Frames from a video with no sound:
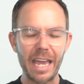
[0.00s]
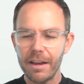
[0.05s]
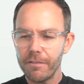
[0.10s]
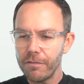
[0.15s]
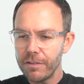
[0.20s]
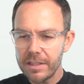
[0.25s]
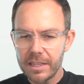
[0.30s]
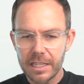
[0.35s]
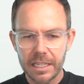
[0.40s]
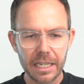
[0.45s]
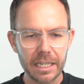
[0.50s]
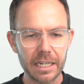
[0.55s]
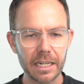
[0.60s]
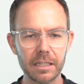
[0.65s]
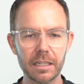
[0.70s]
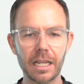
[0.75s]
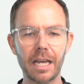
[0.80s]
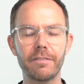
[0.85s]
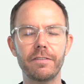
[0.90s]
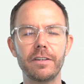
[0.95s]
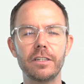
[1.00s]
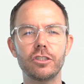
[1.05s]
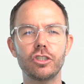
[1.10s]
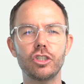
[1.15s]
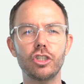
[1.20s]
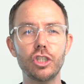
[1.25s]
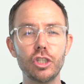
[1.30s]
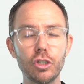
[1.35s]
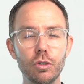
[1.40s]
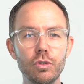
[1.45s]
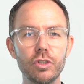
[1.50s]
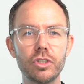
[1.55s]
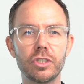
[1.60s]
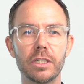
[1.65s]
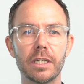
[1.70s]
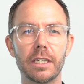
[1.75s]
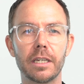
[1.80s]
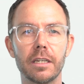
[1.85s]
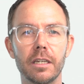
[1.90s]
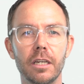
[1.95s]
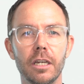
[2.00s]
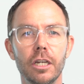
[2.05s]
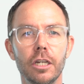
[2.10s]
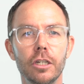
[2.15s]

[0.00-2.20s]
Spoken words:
everything in our life, He's using